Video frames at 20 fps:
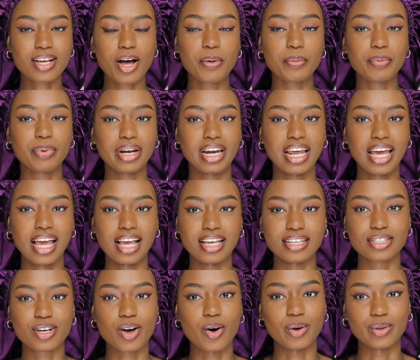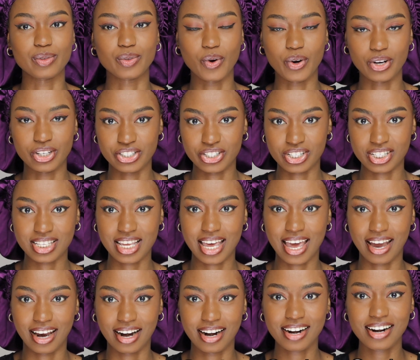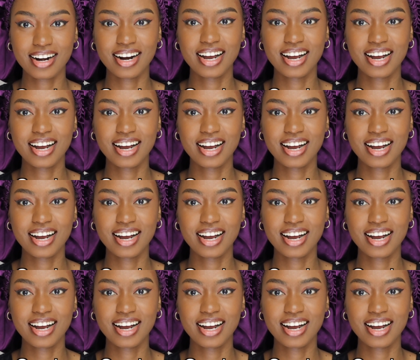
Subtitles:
company is called Gorgius Hair.